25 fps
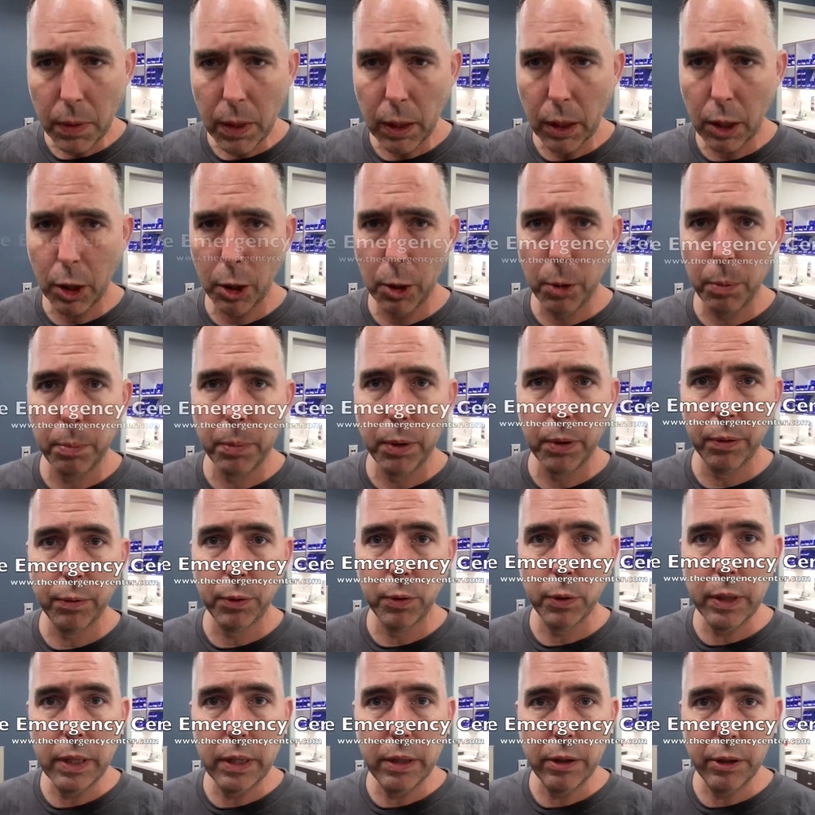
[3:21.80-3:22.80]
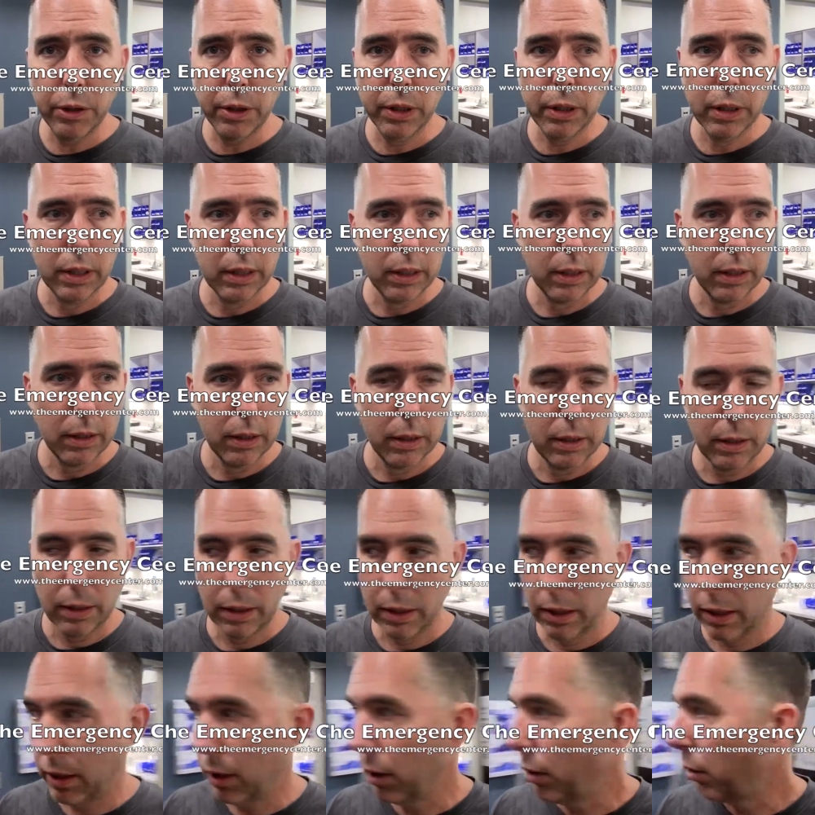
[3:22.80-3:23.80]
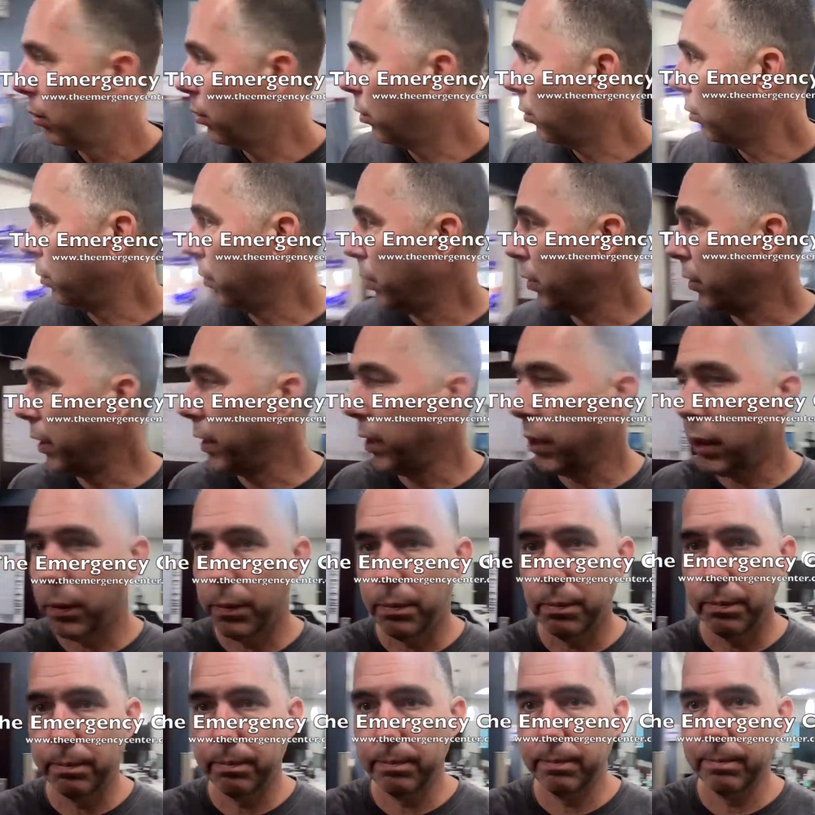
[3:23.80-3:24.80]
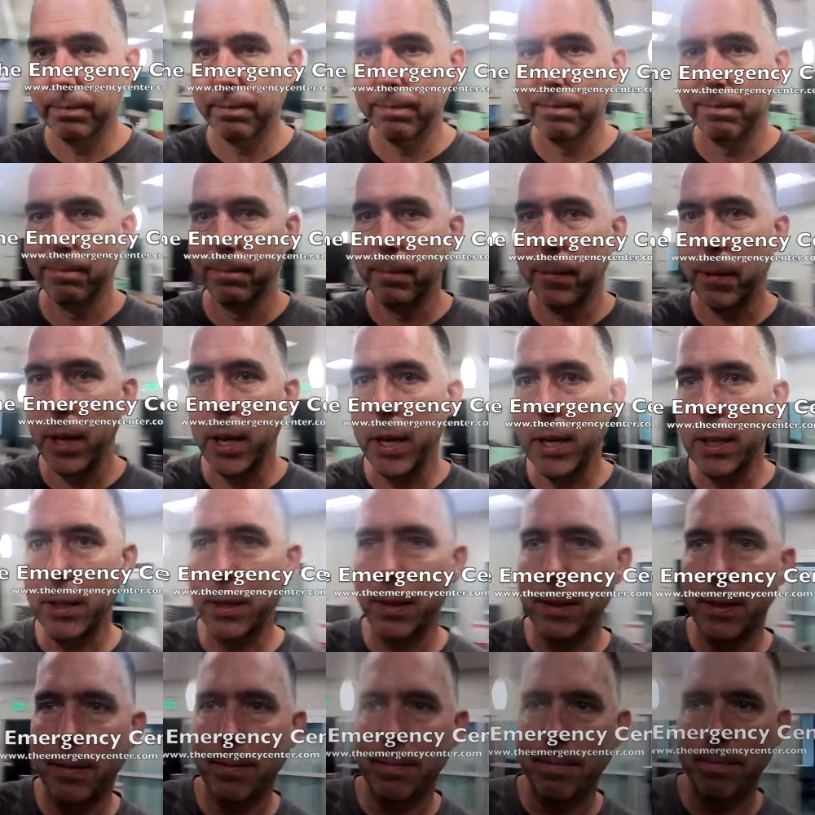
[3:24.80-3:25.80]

But if you need us, we're here. Thanks.